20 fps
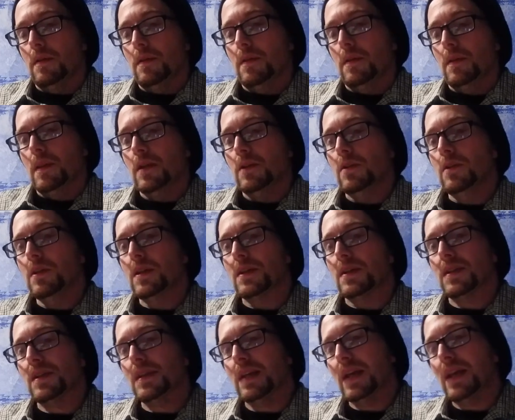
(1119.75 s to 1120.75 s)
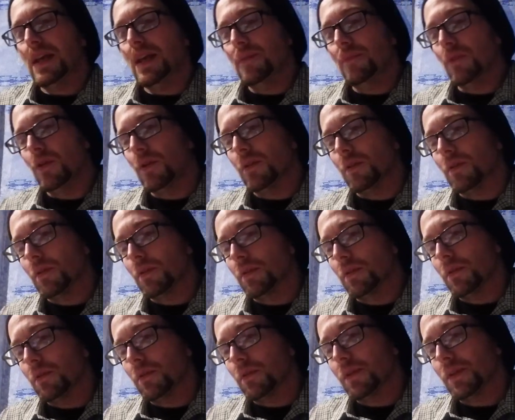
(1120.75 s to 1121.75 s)
they do this sick, evil
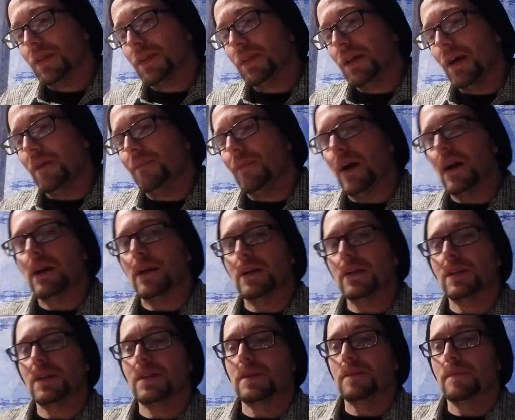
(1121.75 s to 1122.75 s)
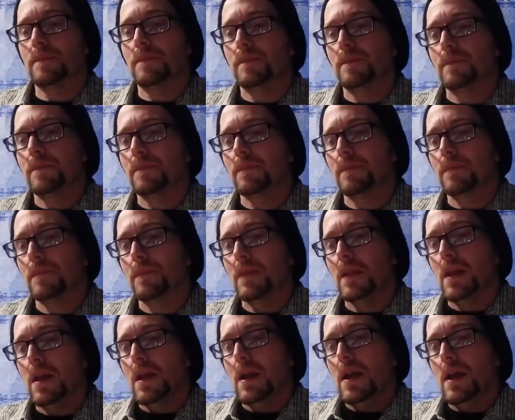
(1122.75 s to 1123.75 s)
stuff on us.
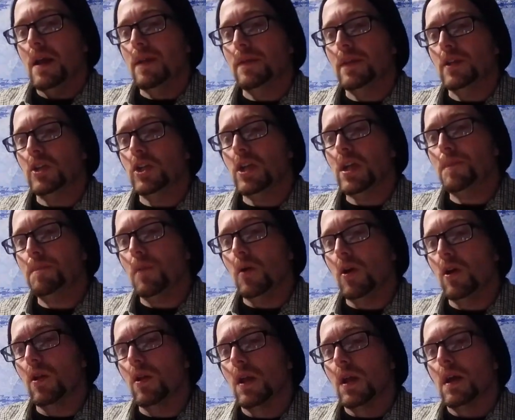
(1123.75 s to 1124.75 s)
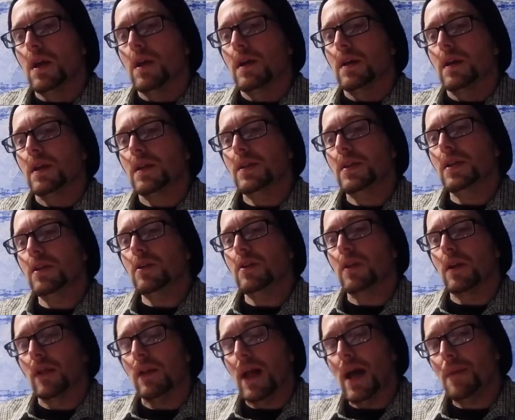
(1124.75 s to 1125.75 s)
And the sheeple continue
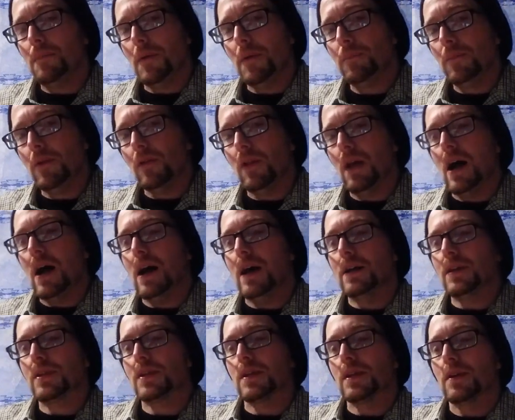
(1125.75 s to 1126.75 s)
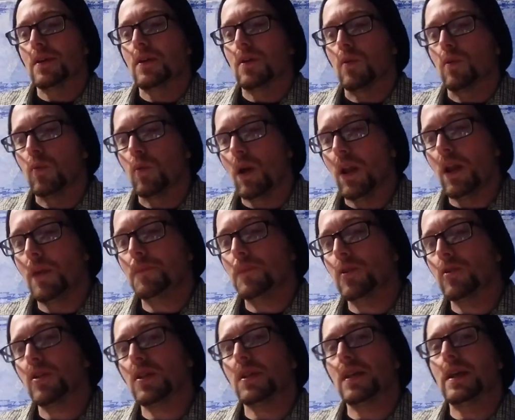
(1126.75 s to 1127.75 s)
to lap up their lies, roll up
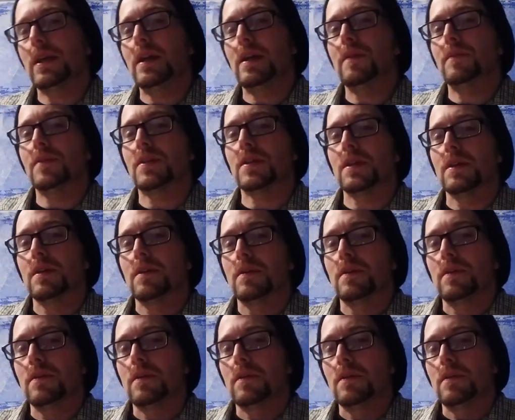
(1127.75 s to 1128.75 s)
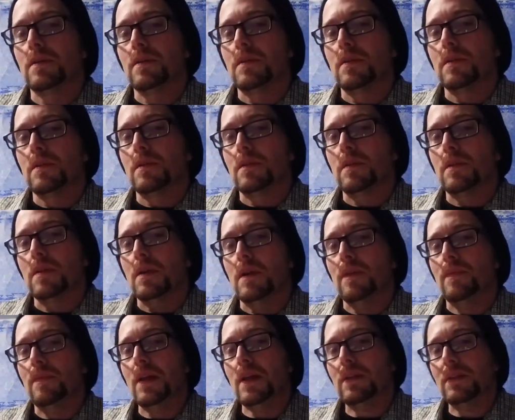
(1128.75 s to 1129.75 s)
their sleeves,
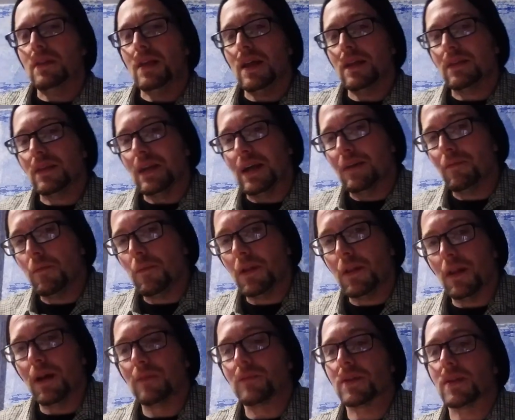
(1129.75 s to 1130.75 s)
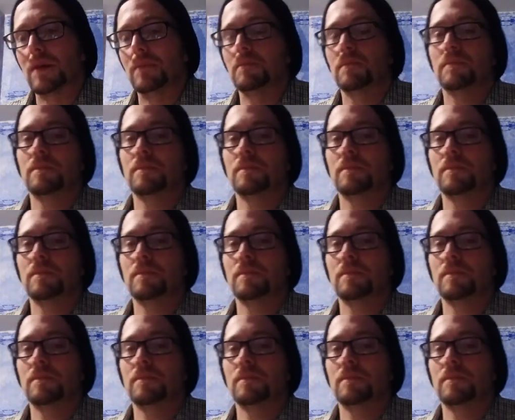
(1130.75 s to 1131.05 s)
and think that the government loves them.